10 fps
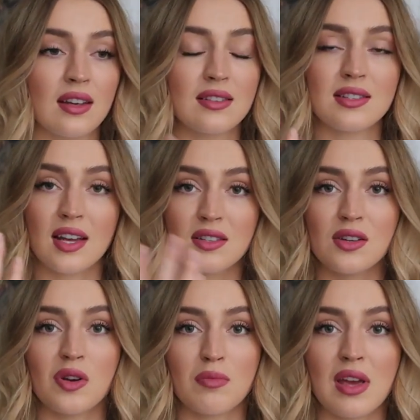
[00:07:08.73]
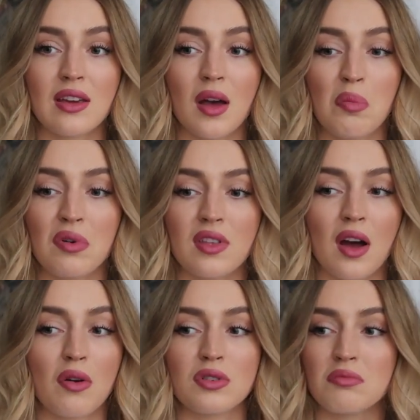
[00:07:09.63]
It sets in your makeup
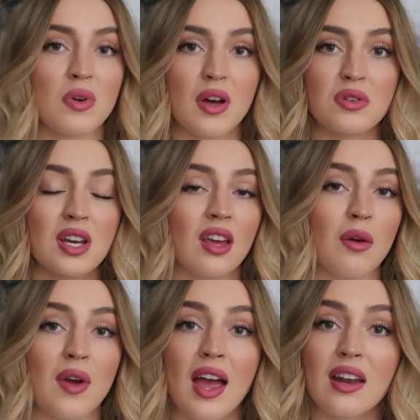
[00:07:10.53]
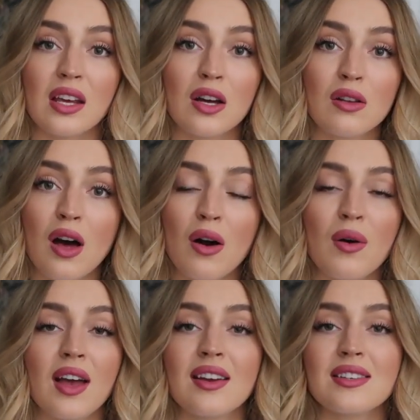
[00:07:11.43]
without taking away any glow
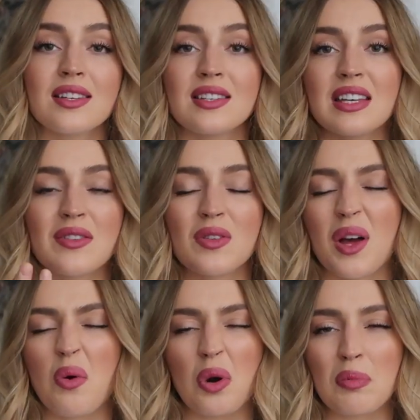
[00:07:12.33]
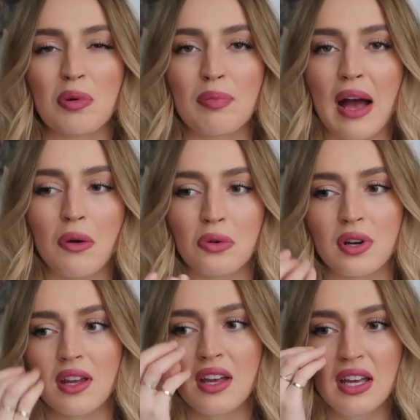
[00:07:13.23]
and it doesn't give you that horrible
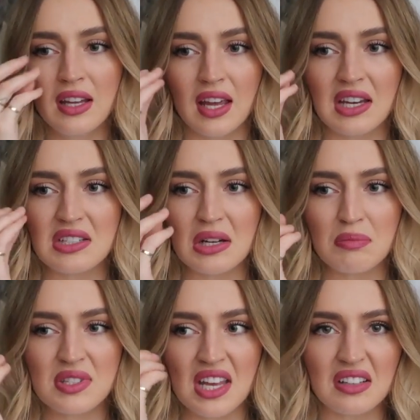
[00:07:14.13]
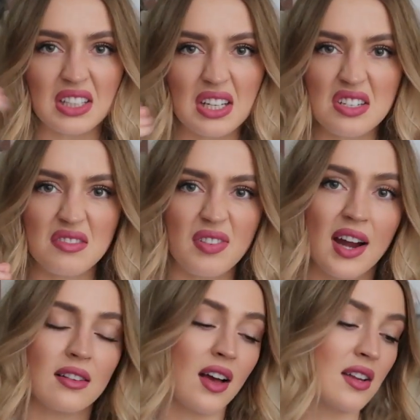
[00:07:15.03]
powdery caked up settling into
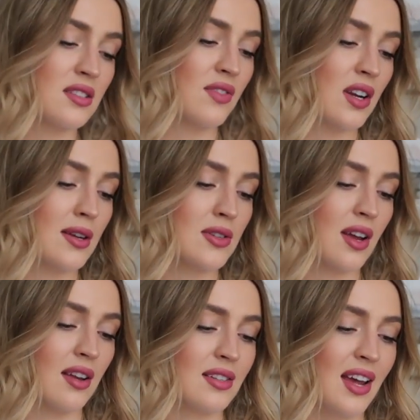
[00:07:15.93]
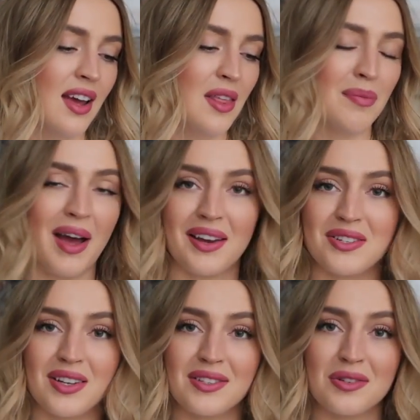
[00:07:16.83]
fine lines finish and the
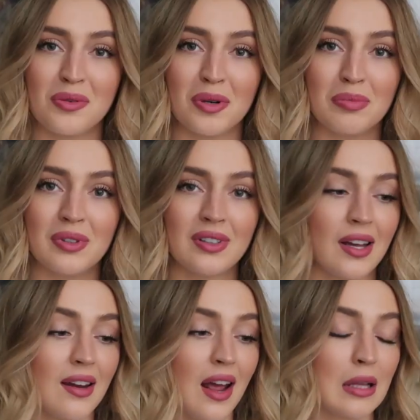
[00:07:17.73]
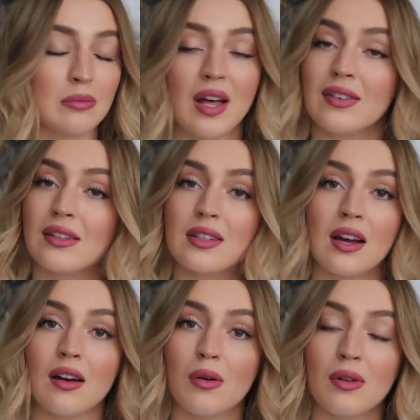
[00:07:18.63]
packaging is adorable and I love it
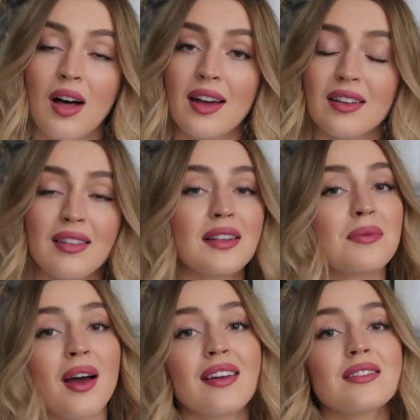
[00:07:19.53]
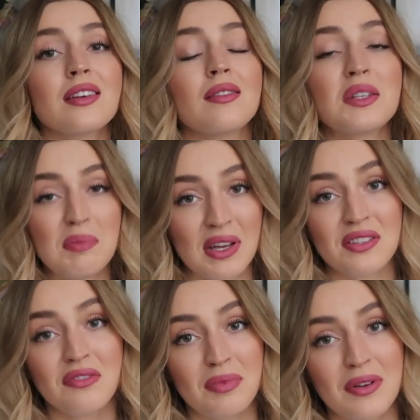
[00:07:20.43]
a whole lot and that's why it's in this
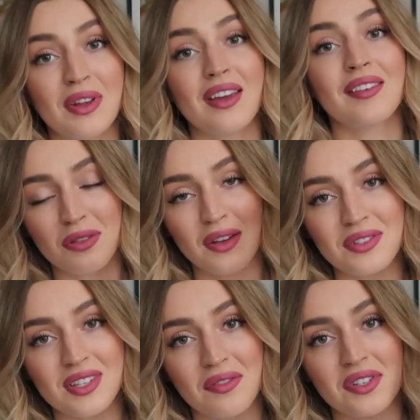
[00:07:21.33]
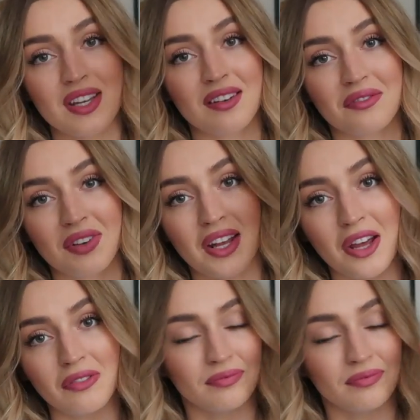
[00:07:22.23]
Best of Beauty 2017 video.